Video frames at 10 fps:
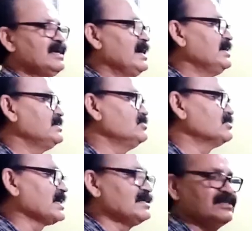and you
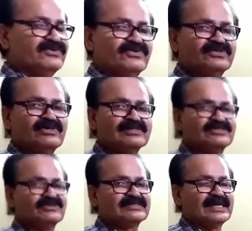can use
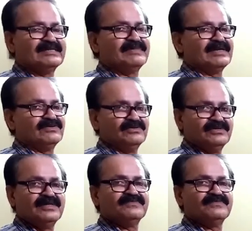also sine value